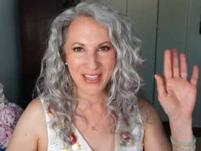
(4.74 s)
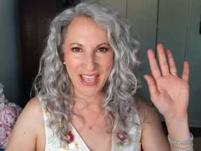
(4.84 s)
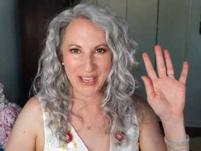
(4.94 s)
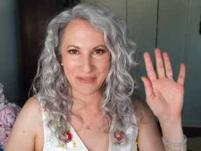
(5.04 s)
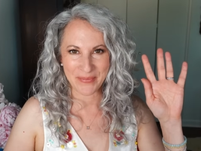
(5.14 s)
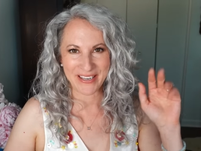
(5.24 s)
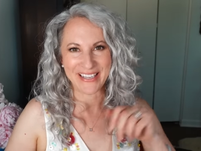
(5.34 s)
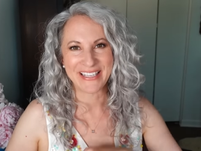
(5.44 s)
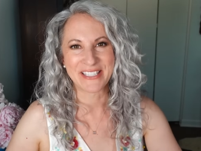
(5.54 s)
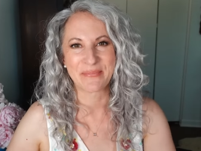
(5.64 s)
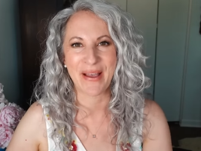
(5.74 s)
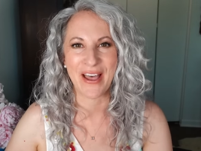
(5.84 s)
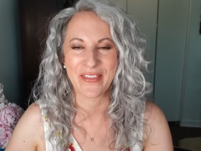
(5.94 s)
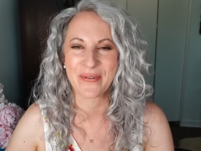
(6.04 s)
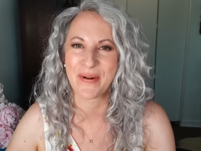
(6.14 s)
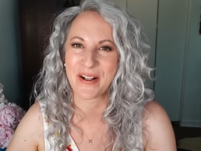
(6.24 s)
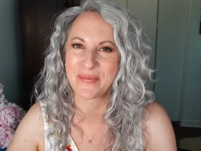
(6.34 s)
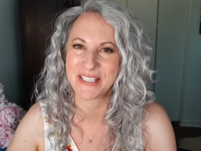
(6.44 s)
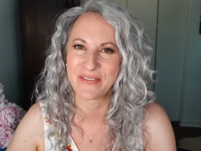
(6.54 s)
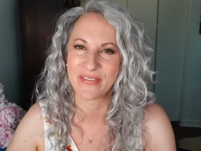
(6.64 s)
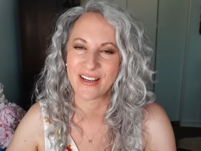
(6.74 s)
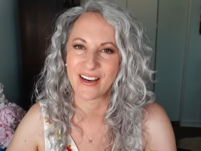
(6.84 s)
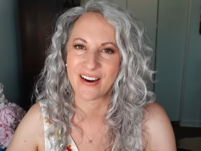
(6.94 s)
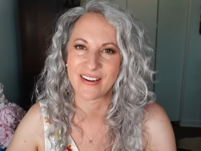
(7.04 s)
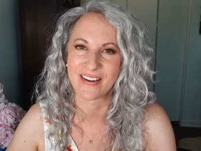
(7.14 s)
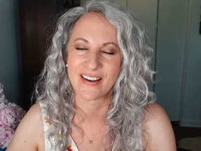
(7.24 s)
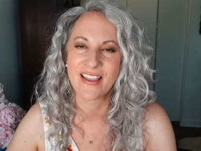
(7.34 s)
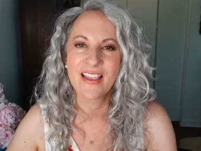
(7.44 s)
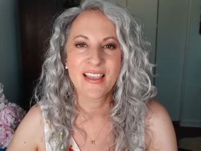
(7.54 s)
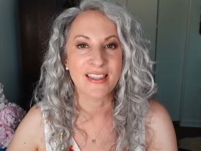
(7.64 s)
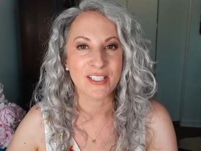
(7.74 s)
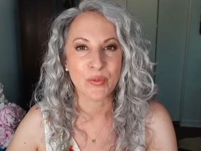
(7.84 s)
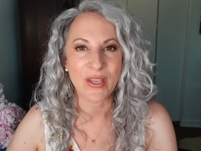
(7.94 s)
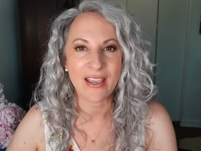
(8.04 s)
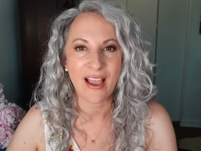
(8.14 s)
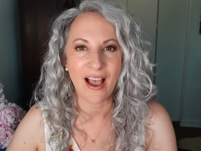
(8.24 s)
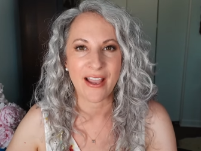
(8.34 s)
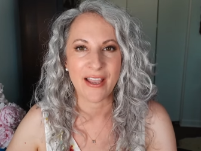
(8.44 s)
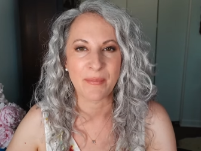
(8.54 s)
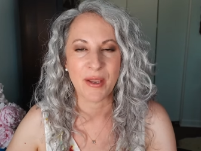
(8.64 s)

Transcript: Hey everybody, it's Beth. Welcome to Infinite Garden. This week I am